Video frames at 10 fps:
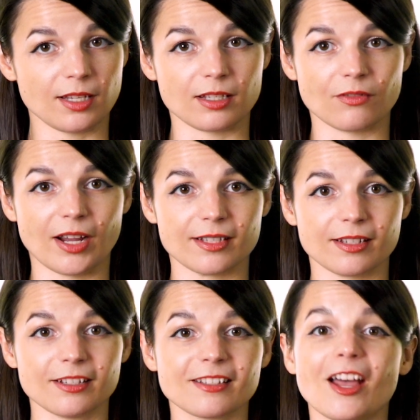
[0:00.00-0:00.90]
these
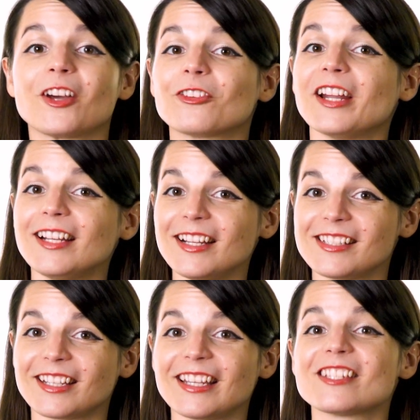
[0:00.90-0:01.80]
devices, a great
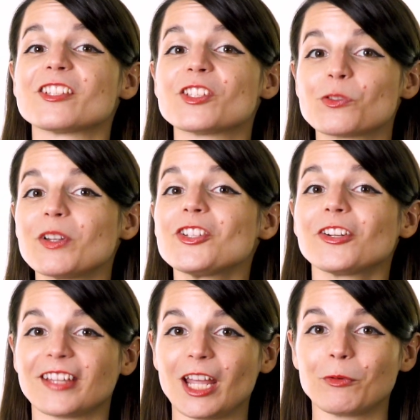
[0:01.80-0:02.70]
idea is to switch
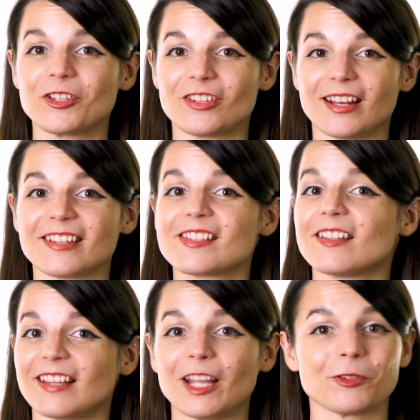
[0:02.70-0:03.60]
your language settings to
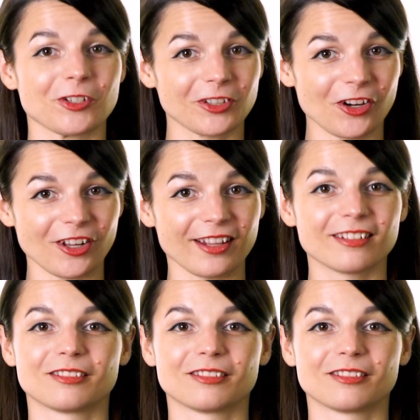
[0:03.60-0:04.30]
the language you're learning.